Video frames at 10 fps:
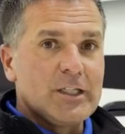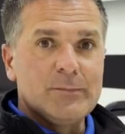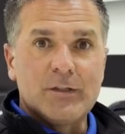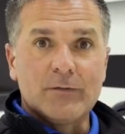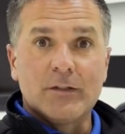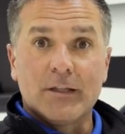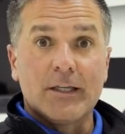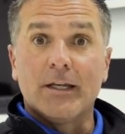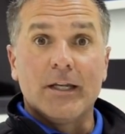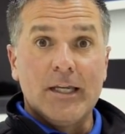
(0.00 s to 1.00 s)
keeps
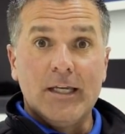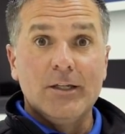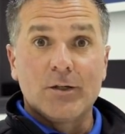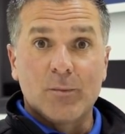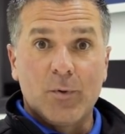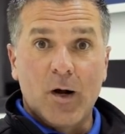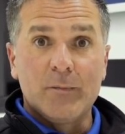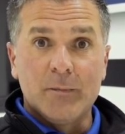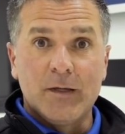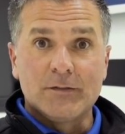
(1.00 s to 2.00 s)
everything in a heated
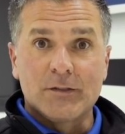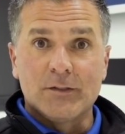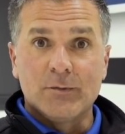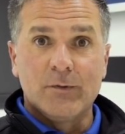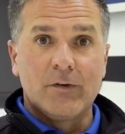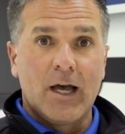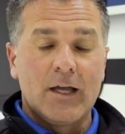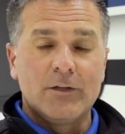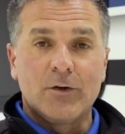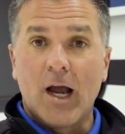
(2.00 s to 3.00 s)
compartment, basically. We've
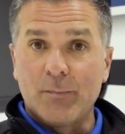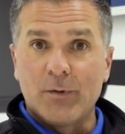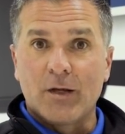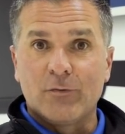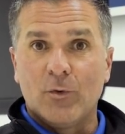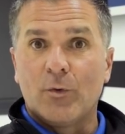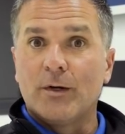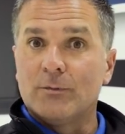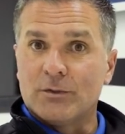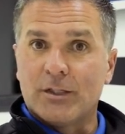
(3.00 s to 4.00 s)
got your hyperdeck
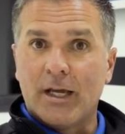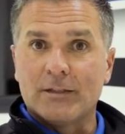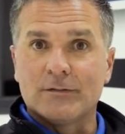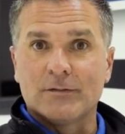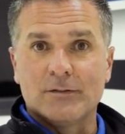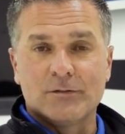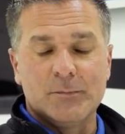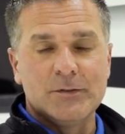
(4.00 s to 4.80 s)
flooring, which has some